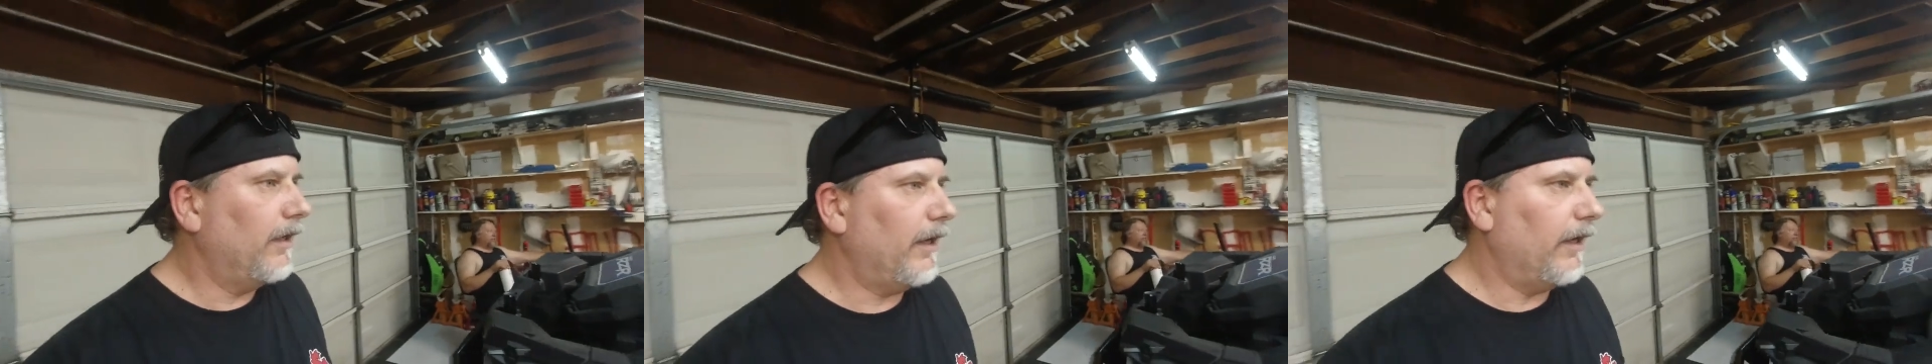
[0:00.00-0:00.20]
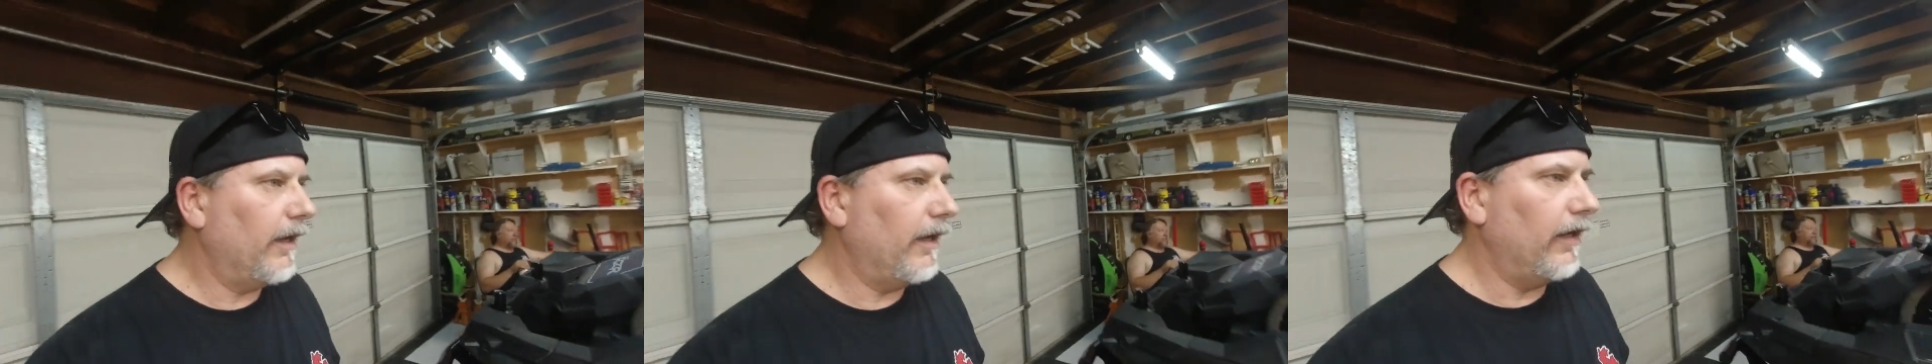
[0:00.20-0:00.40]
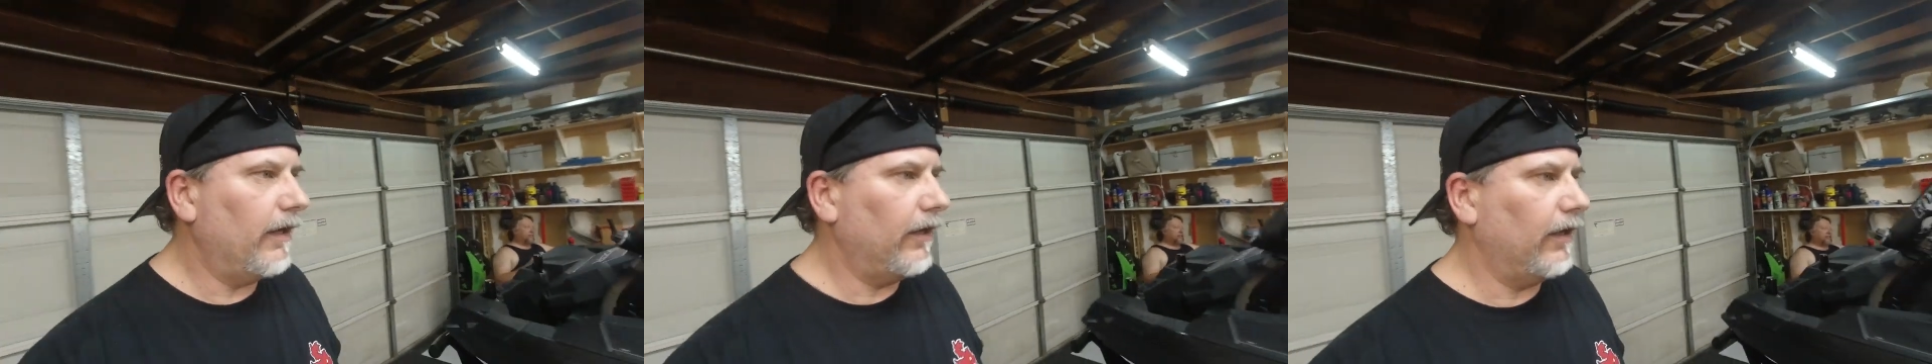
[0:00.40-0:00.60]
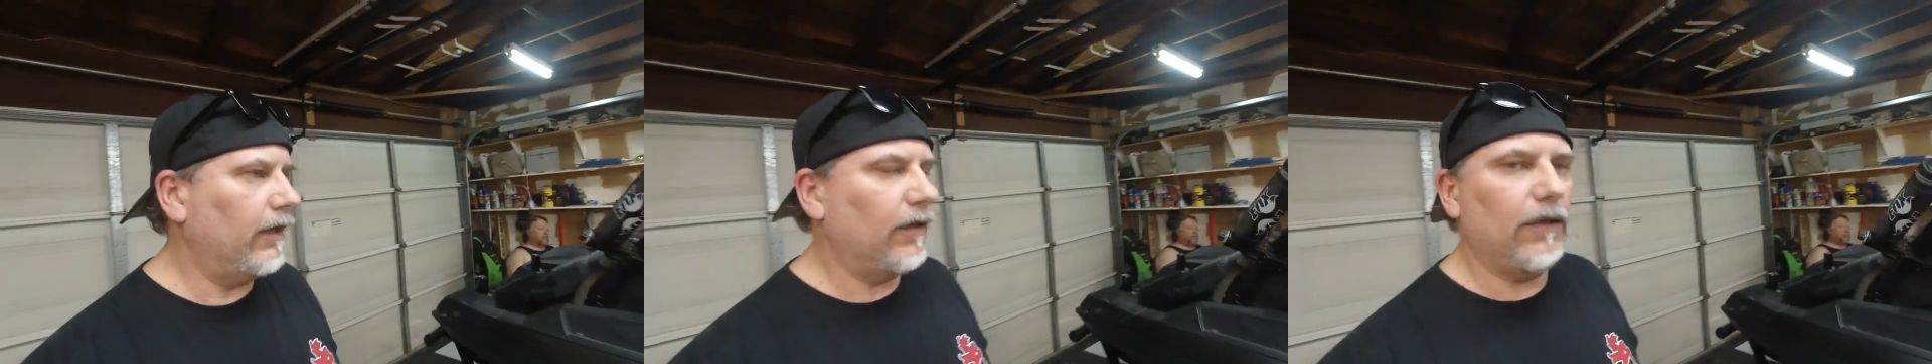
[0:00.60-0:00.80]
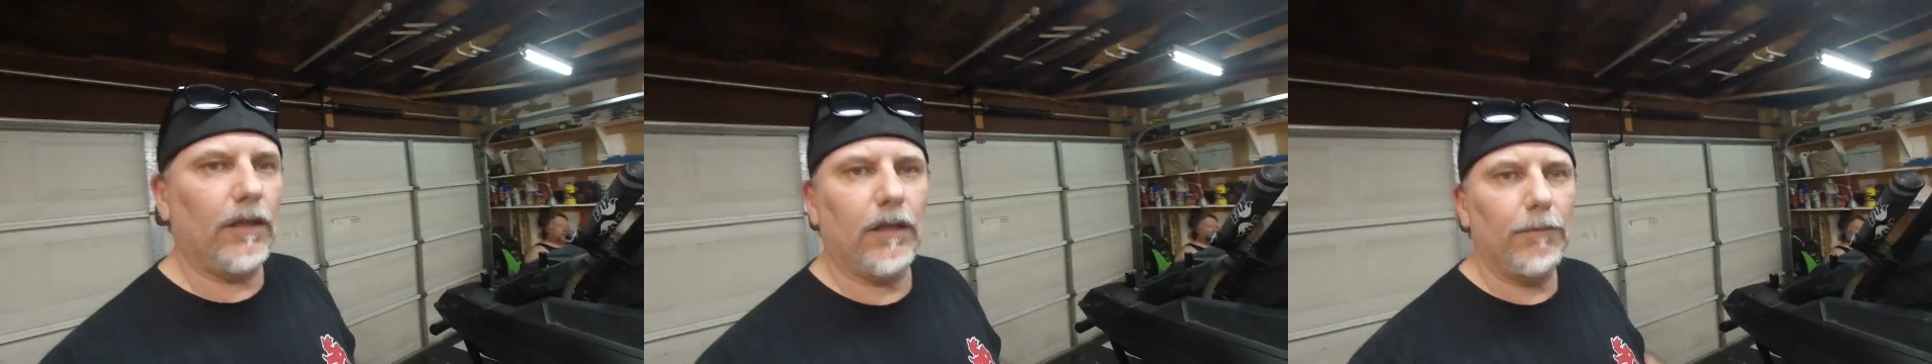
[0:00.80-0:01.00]

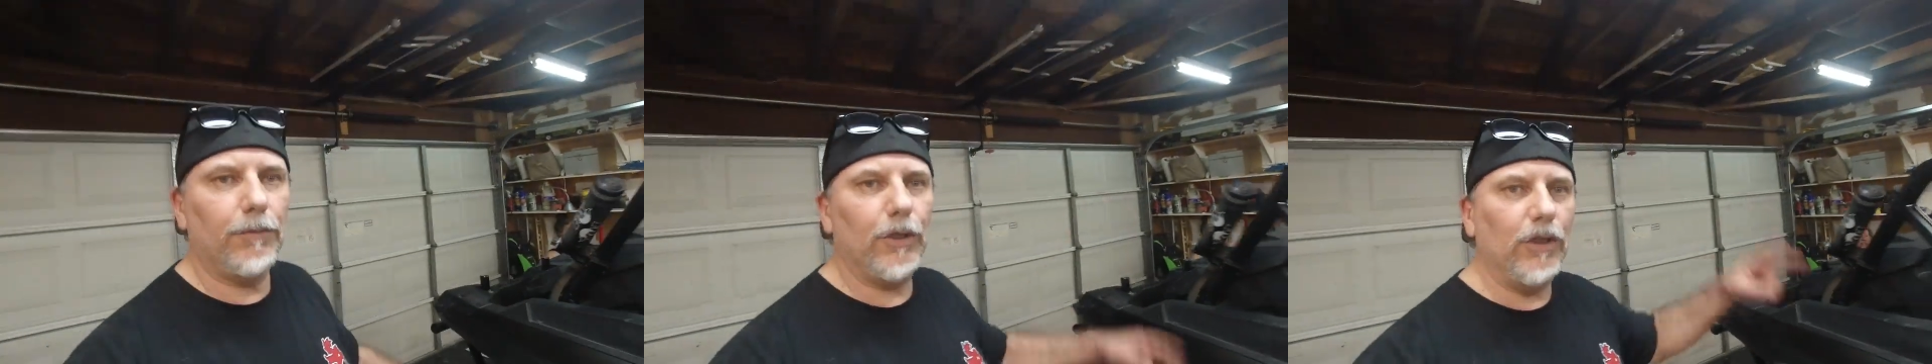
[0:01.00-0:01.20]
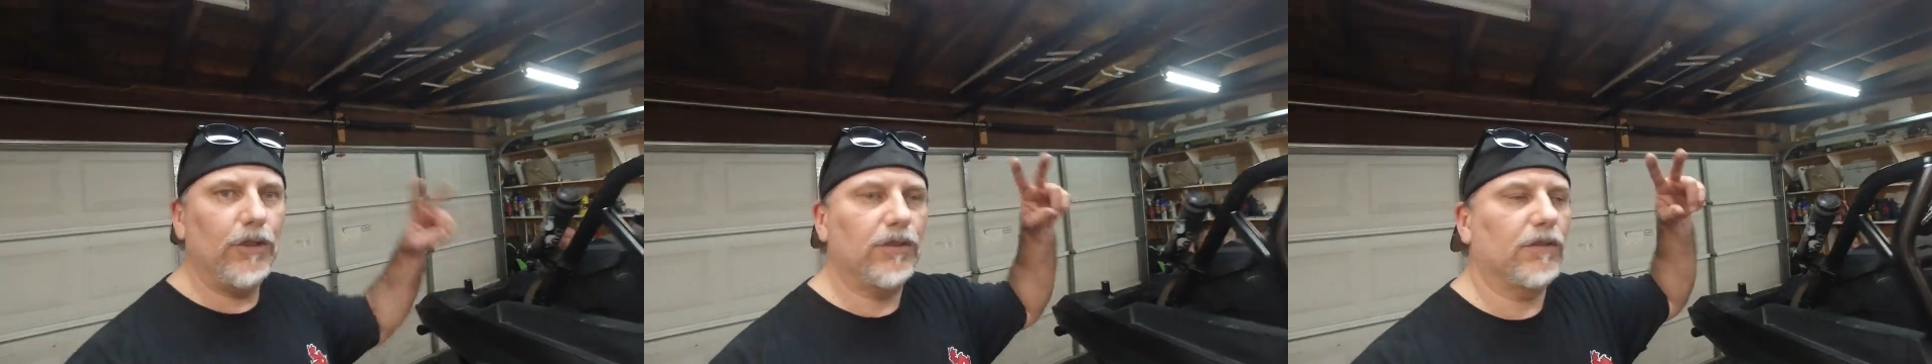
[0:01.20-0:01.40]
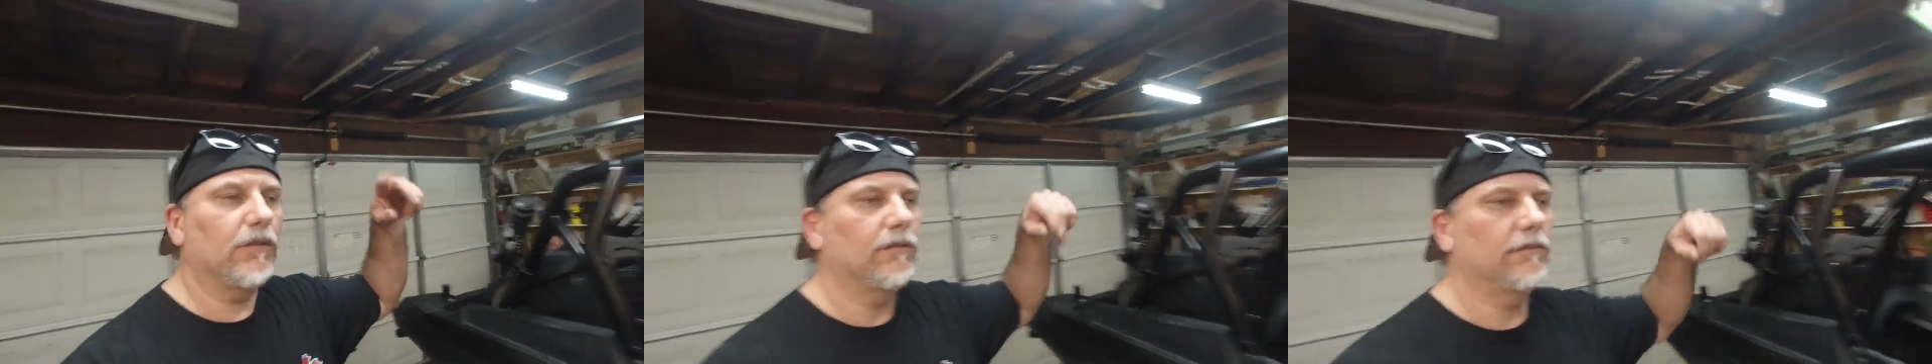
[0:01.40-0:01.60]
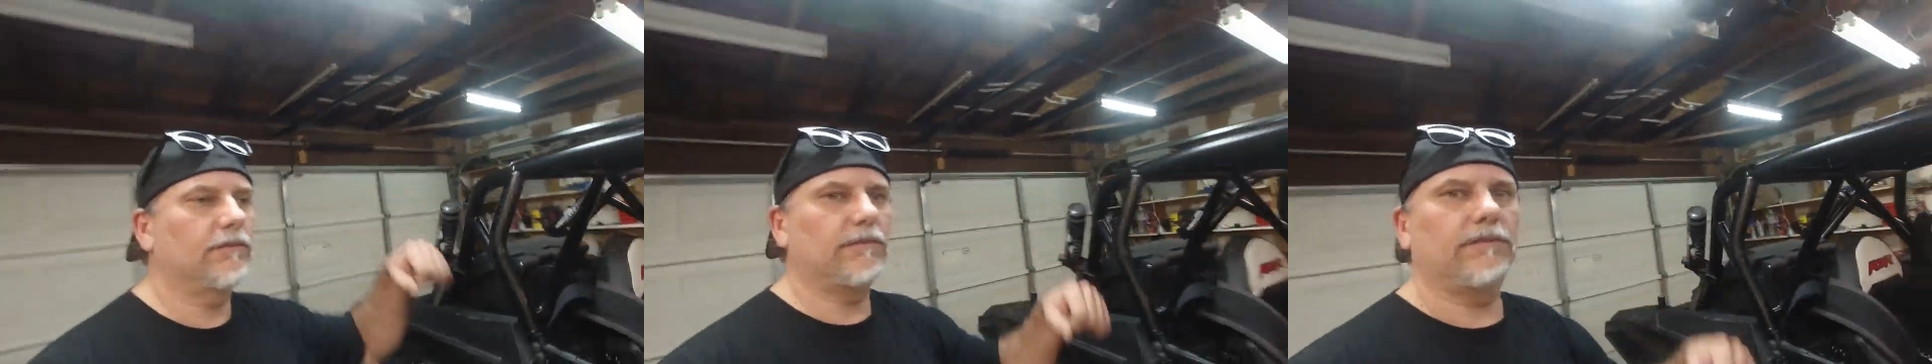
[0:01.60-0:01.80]
And peace.